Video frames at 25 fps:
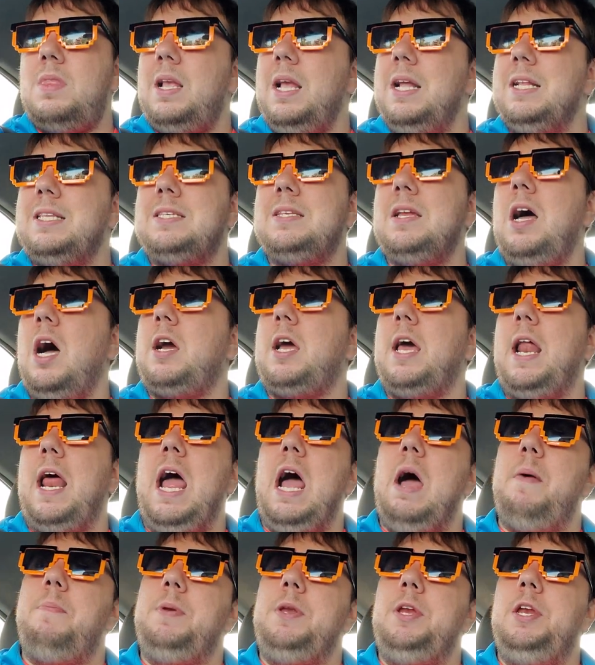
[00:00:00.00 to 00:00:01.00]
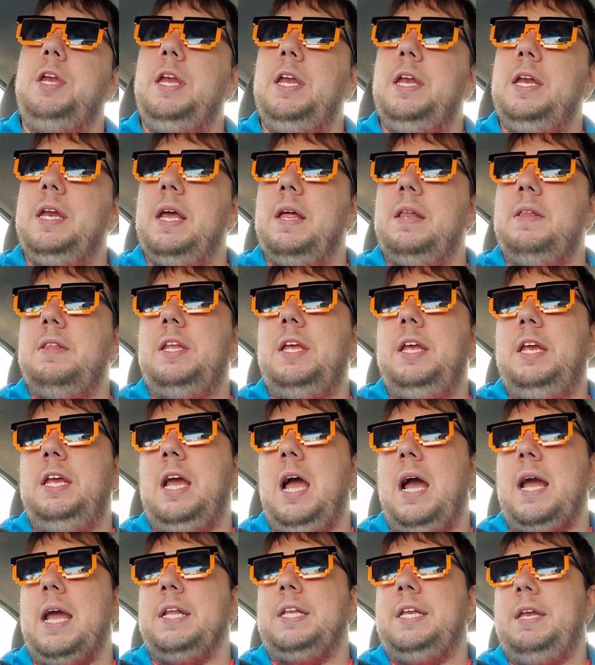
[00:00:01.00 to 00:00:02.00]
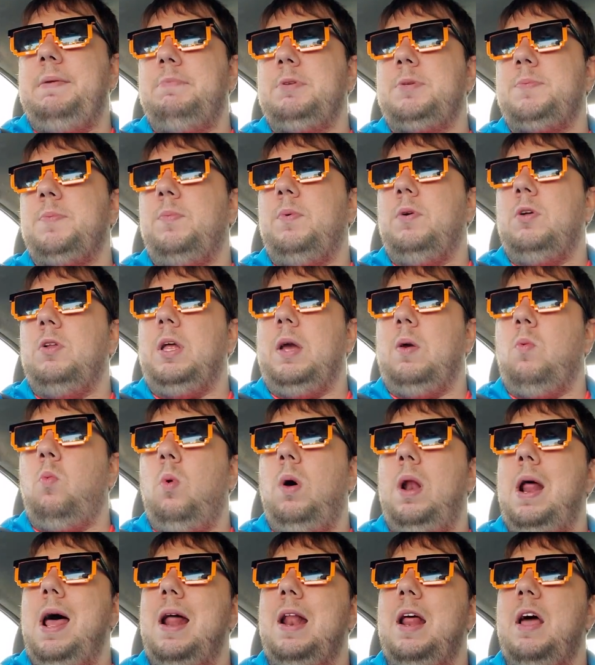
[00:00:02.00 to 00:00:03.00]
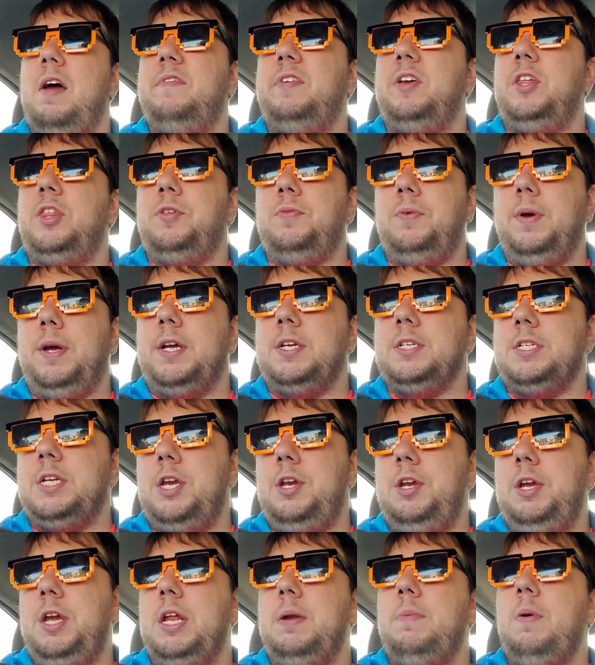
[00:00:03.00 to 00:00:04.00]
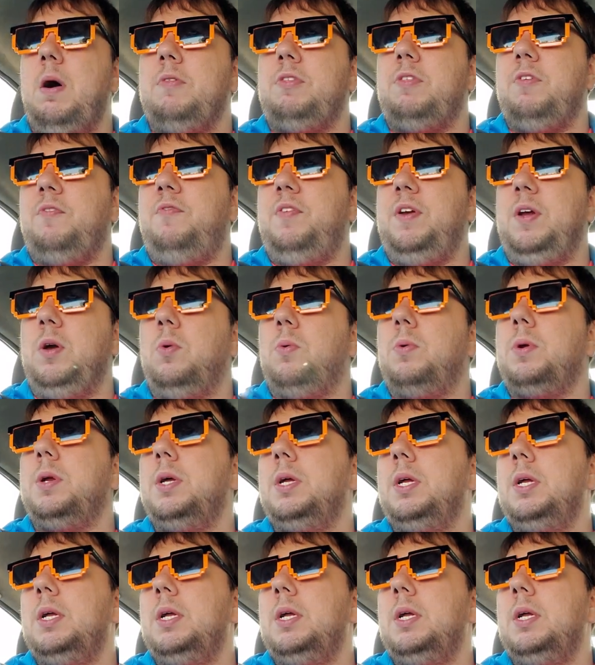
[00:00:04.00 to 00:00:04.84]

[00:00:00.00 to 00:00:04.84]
It's not going to happen. You got to get teams like 1 out of every 3 because then you can get them off the field.